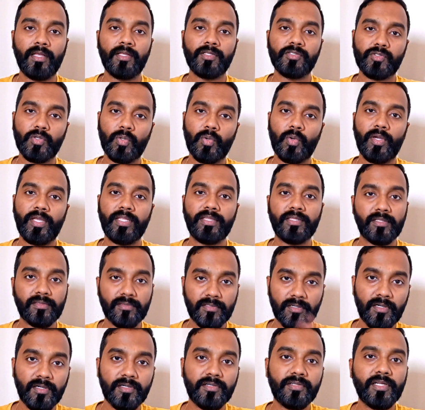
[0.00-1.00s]
So in the
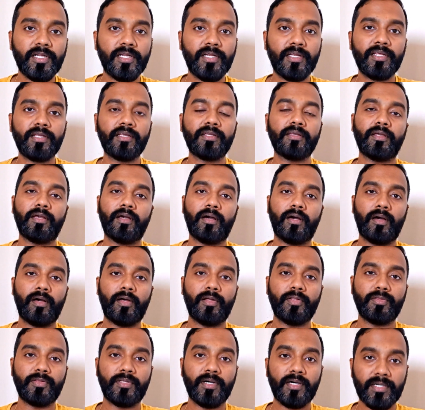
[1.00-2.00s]
third reading,
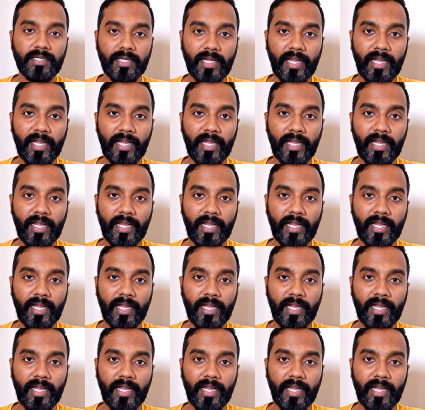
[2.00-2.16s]
the